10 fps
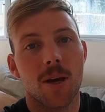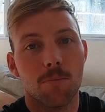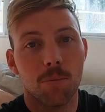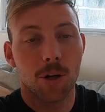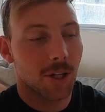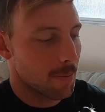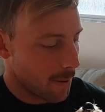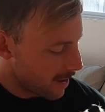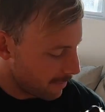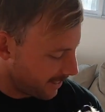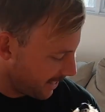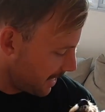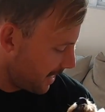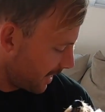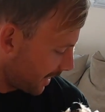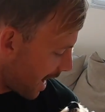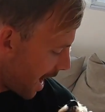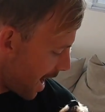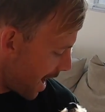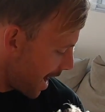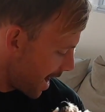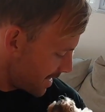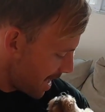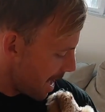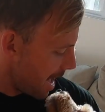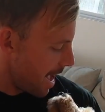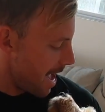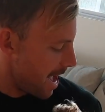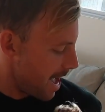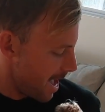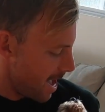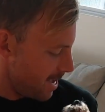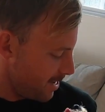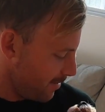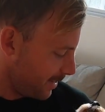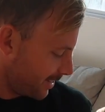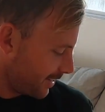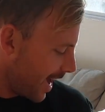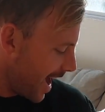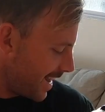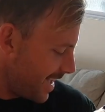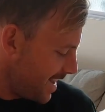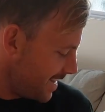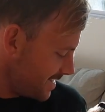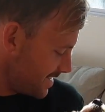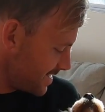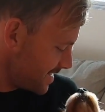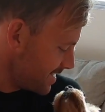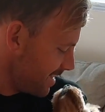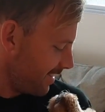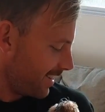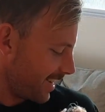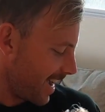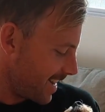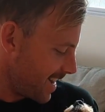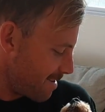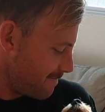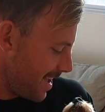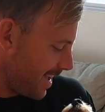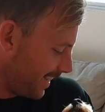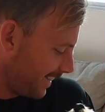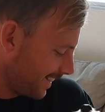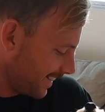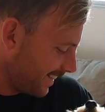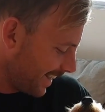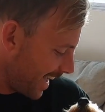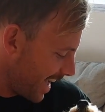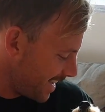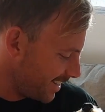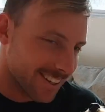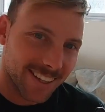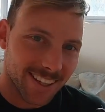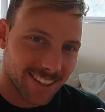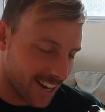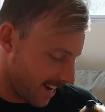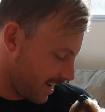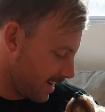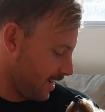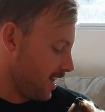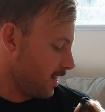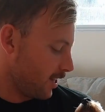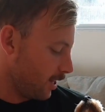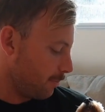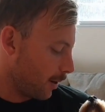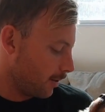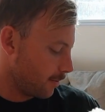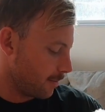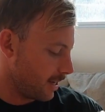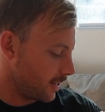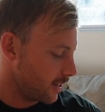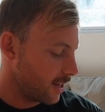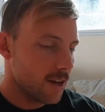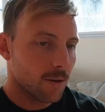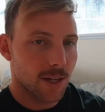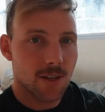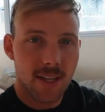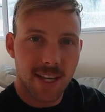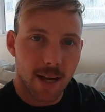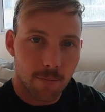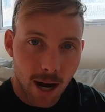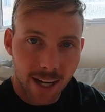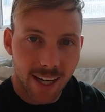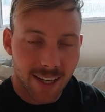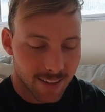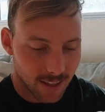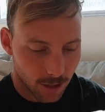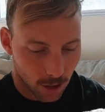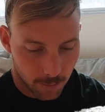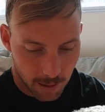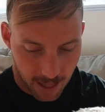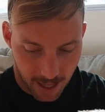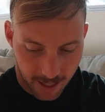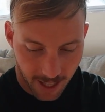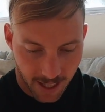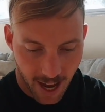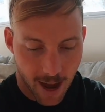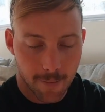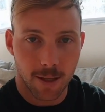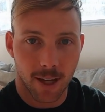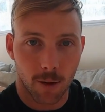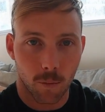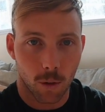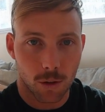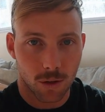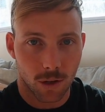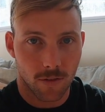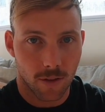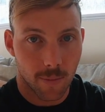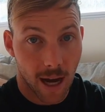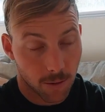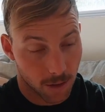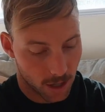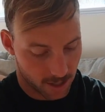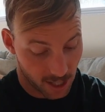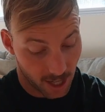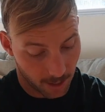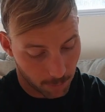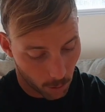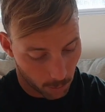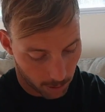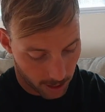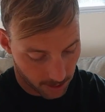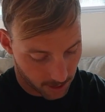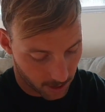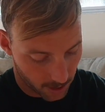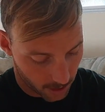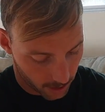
put the baby seat in the car. Yay! Are you excited? Are you excited, Abby? Yeah, you look excited. The only problem is we usually take my car to the dog park and Abby walks all over the back with her sandy paw prints. So